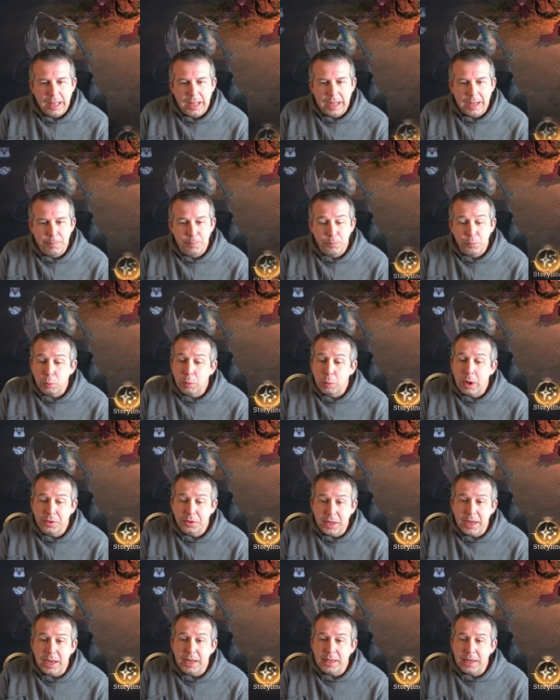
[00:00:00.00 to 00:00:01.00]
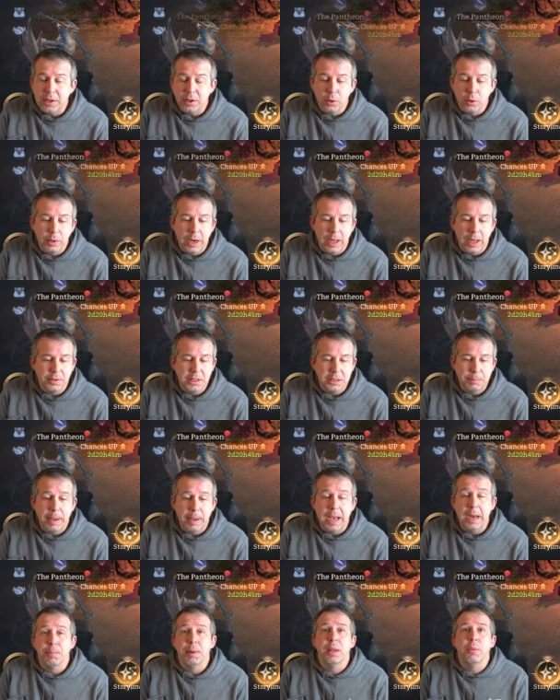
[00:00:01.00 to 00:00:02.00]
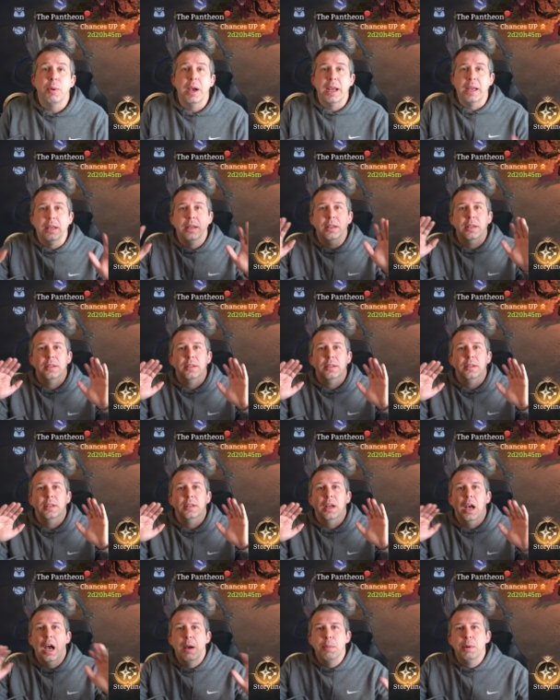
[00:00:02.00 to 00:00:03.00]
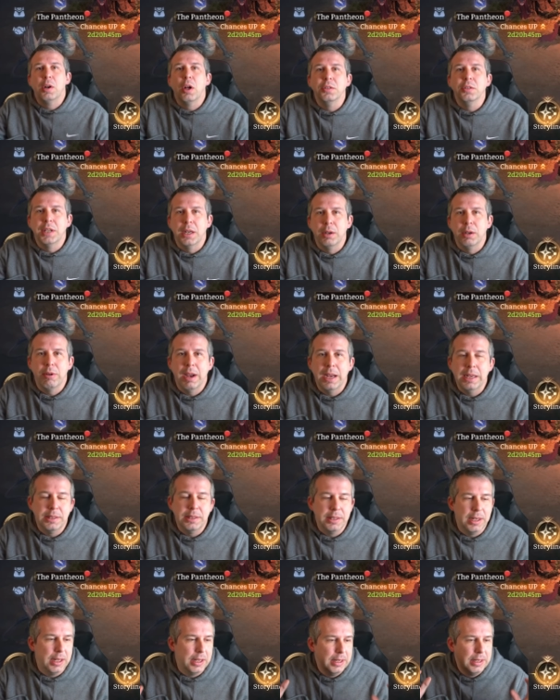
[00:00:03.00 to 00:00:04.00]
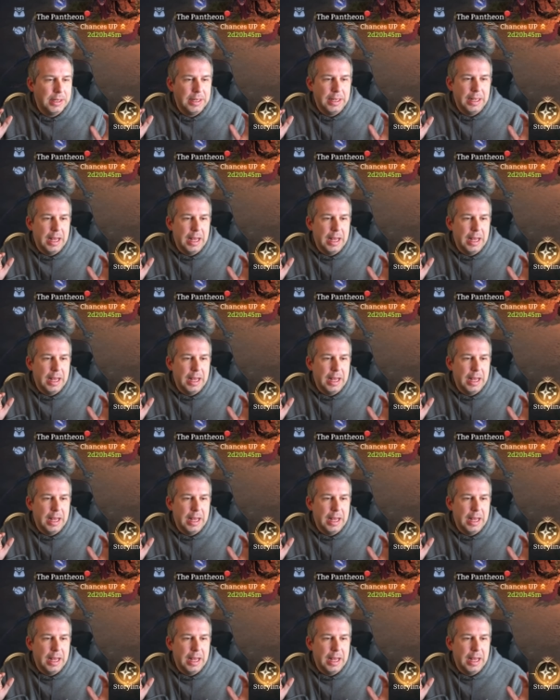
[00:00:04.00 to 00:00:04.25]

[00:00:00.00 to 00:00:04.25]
um, one thing he did call out on this pack, by the way, I'm a content creator.